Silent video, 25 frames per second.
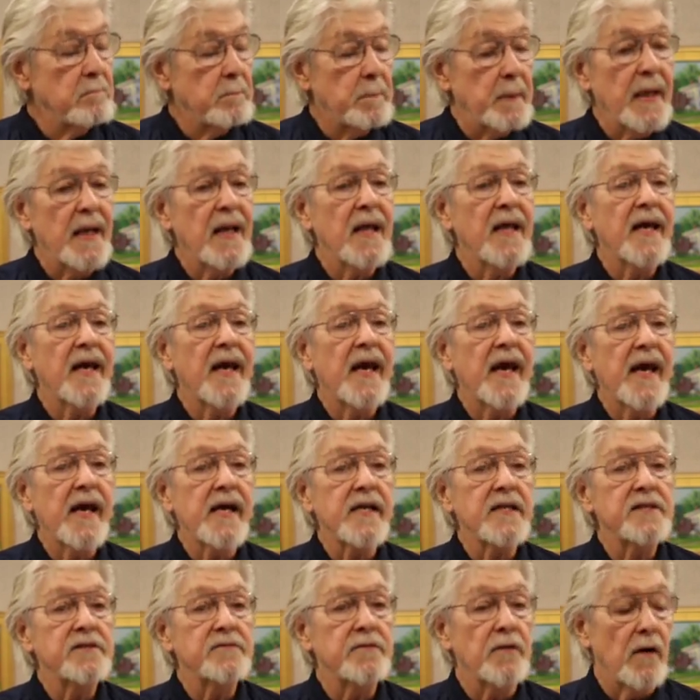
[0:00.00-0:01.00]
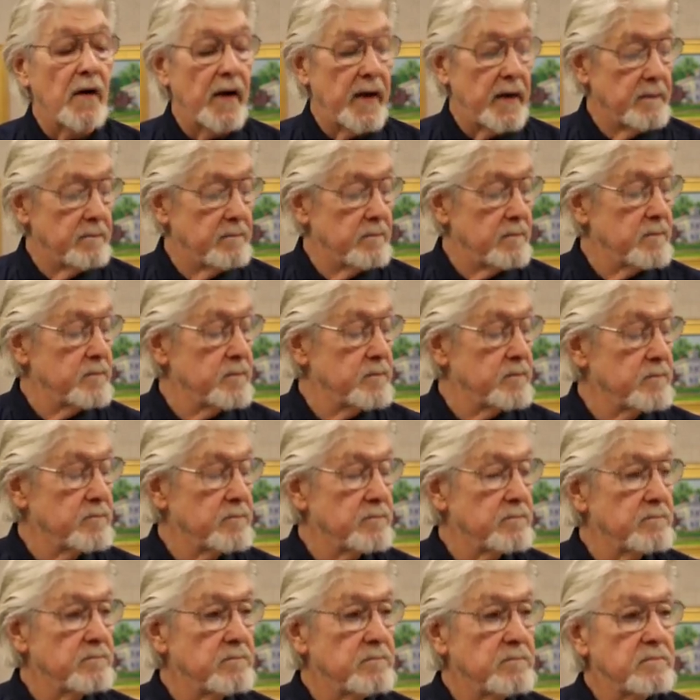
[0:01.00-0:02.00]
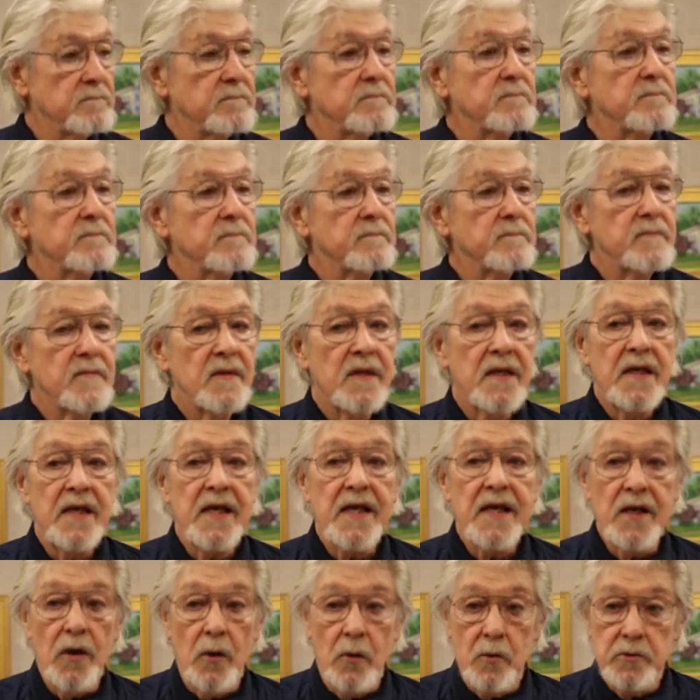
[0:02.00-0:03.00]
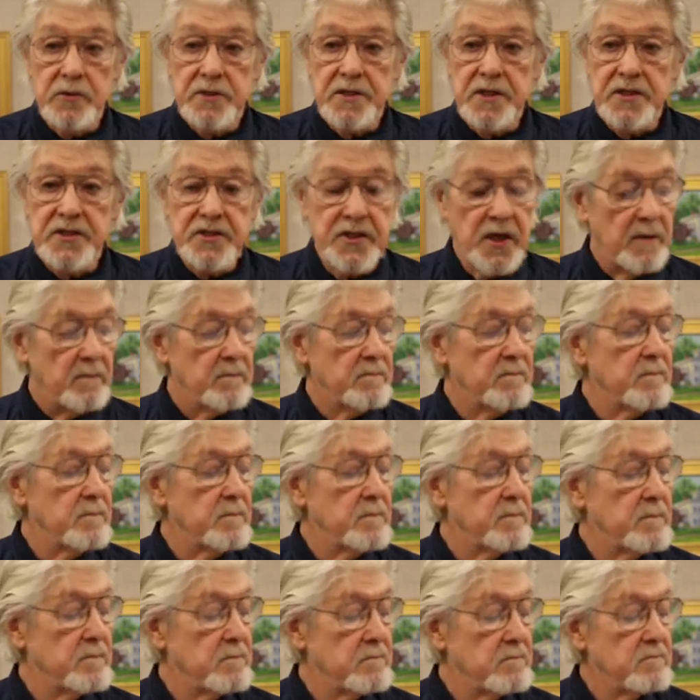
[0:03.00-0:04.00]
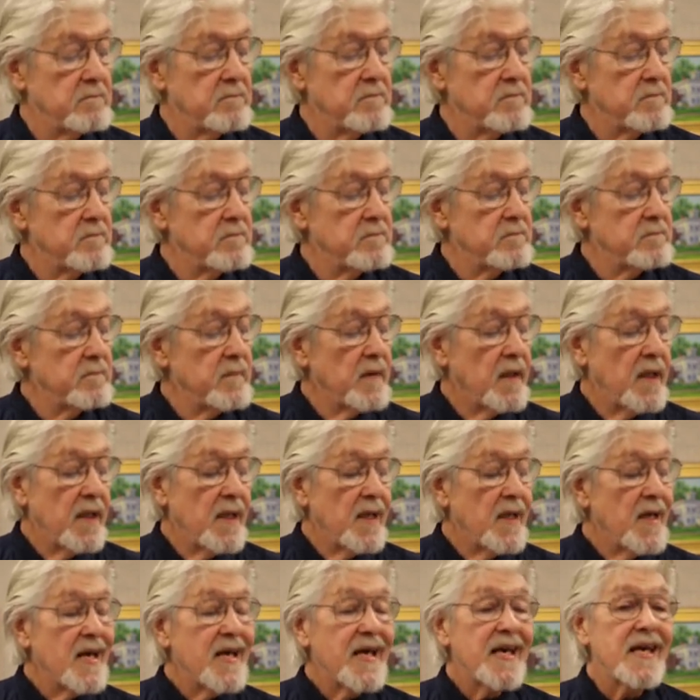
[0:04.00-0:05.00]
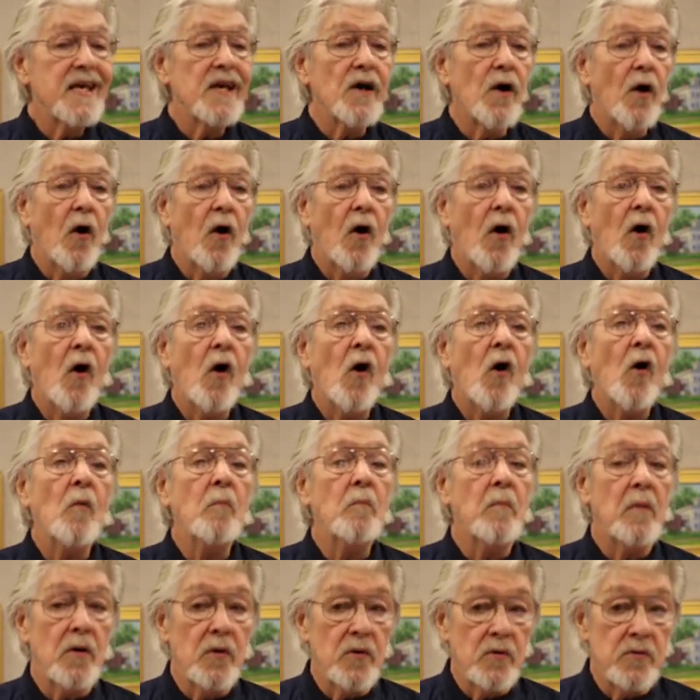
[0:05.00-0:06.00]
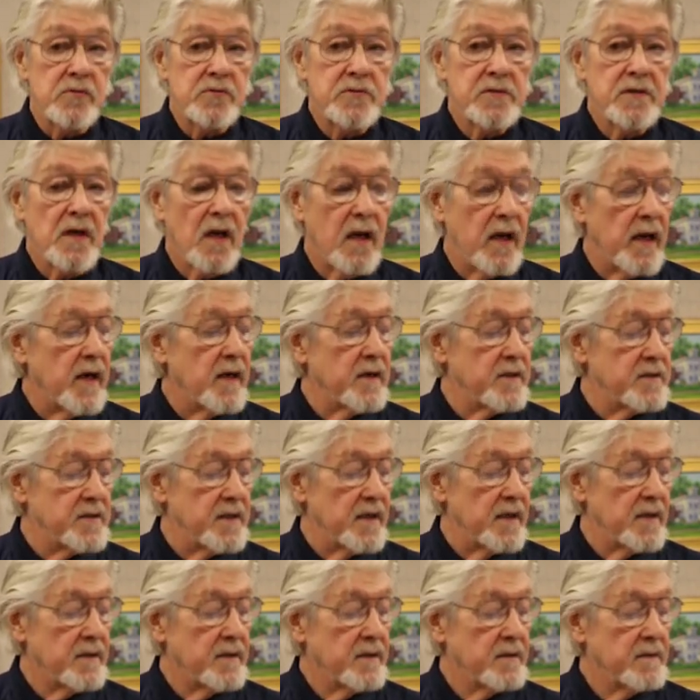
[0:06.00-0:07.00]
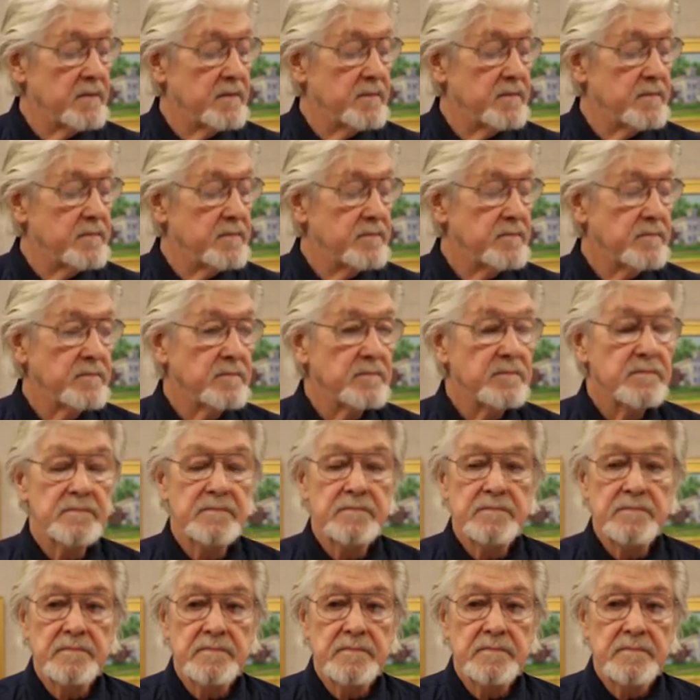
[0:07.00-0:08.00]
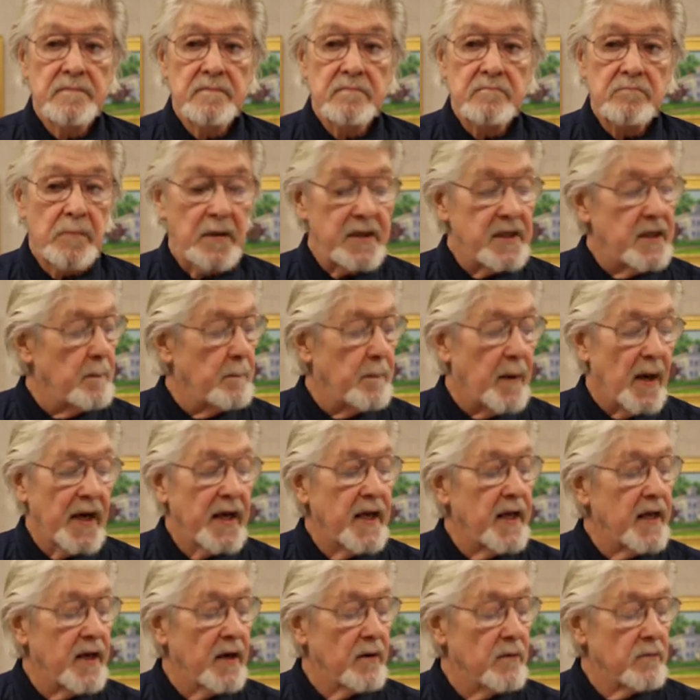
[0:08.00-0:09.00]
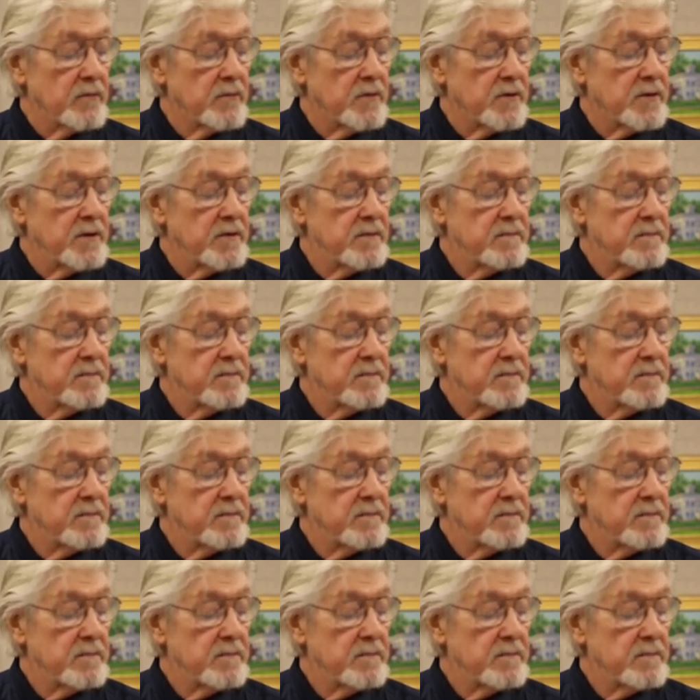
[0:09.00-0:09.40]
Billy heads for it. He goes to jump. He almost clears it. But the buggy don't.